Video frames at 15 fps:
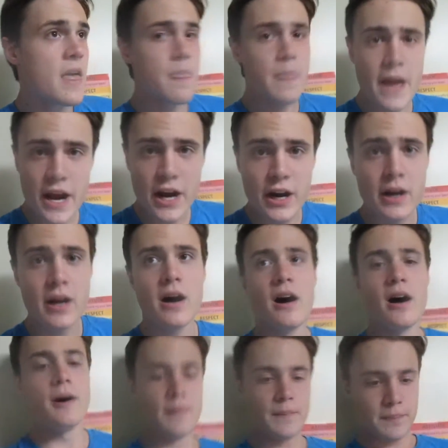there.
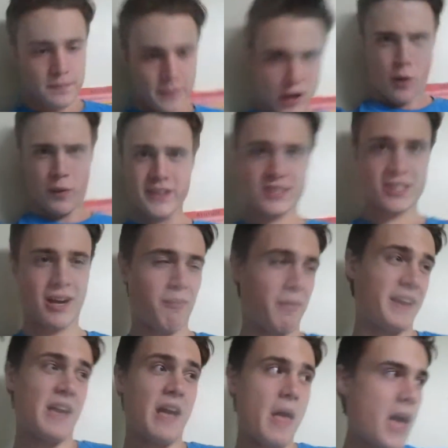They always come
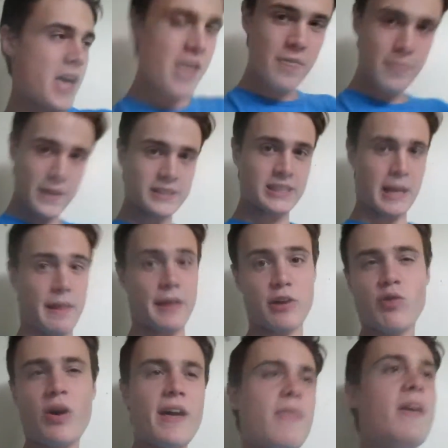like this time, like
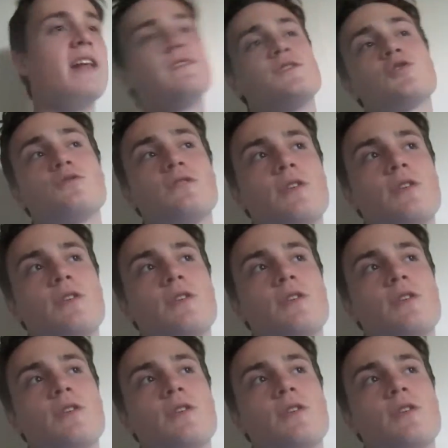right then in school.